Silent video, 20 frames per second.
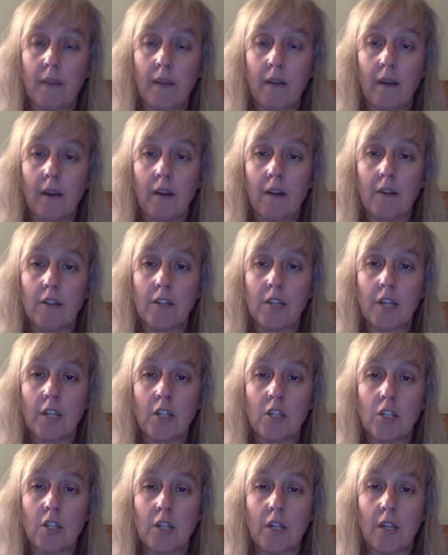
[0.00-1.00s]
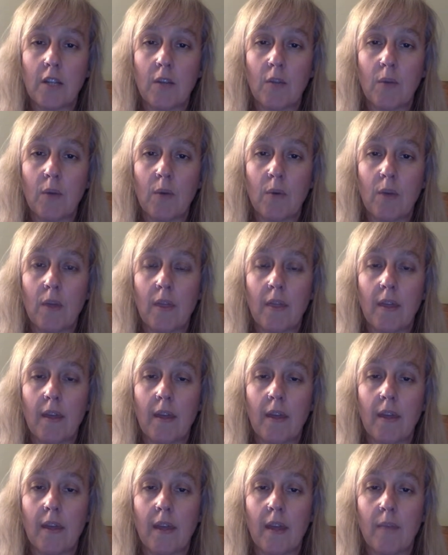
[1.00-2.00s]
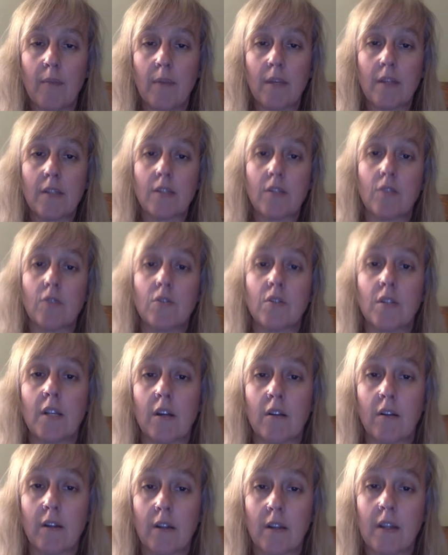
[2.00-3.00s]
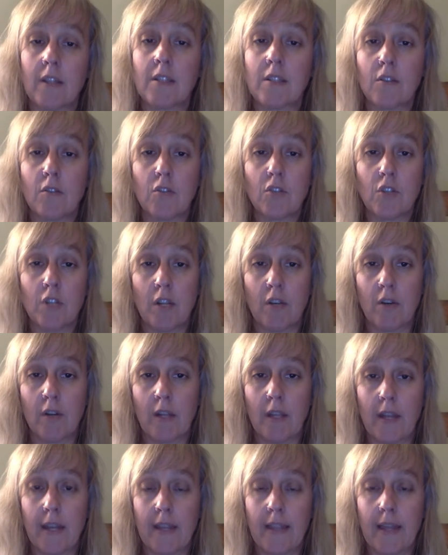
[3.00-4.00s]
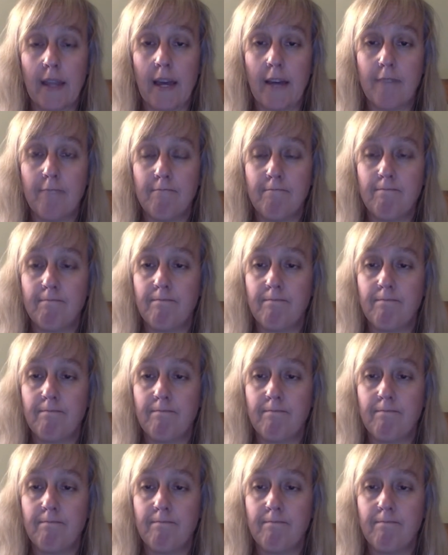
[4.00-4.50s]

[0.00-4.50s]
Our attention and the way we think can be exclusionary, exclusionary like that.